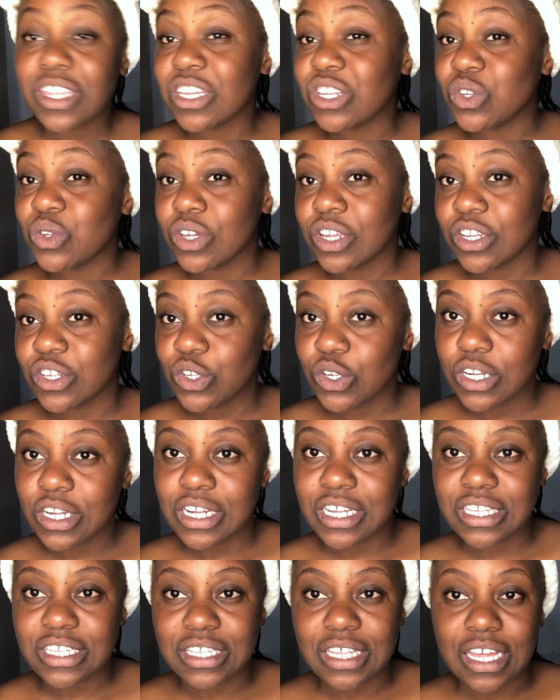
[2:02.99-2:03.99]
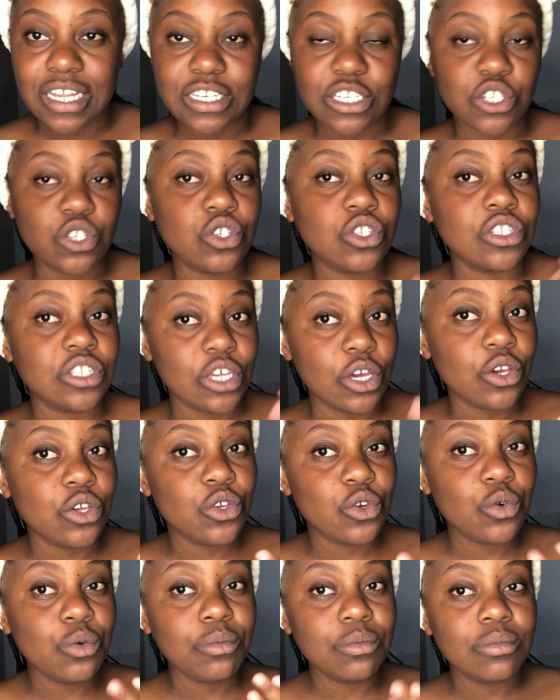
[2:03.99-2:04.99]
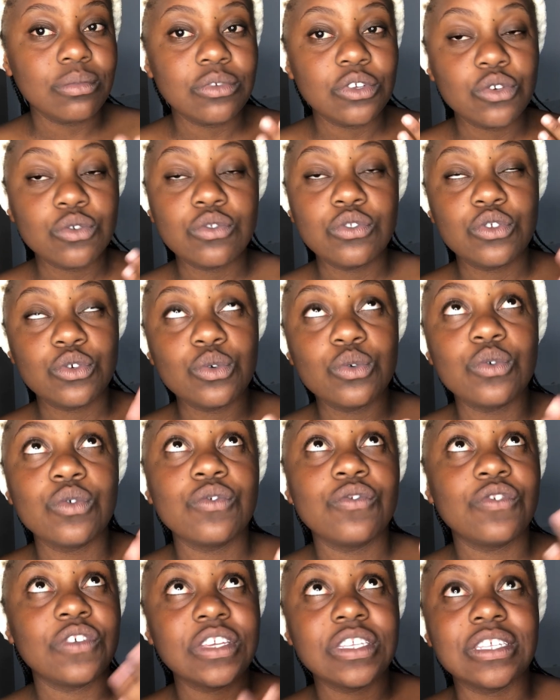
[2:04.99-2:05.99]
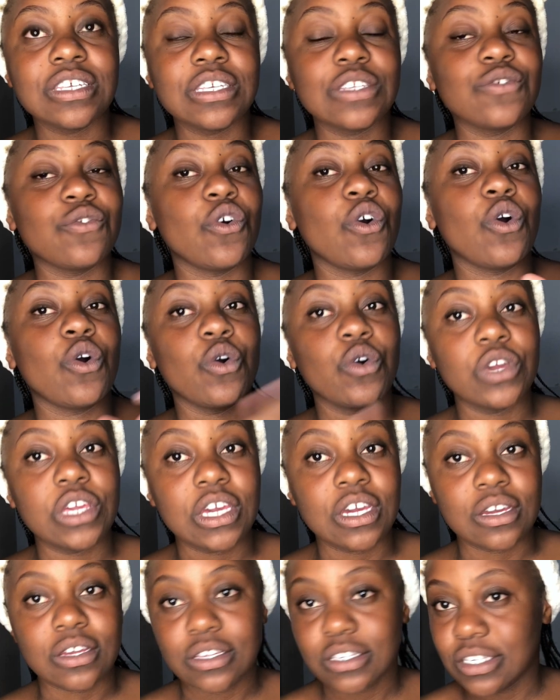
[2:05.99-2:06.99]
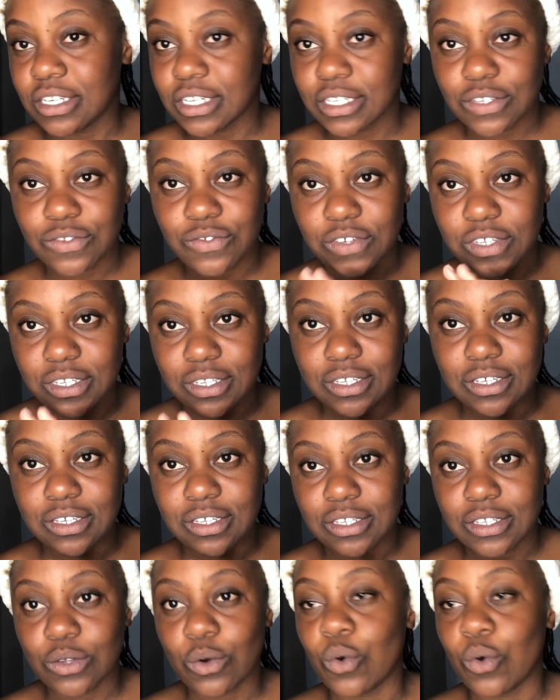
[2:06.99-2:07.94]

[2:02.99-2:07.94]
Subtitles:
they do at UNILAS is that you do physics for a whole year, just physics,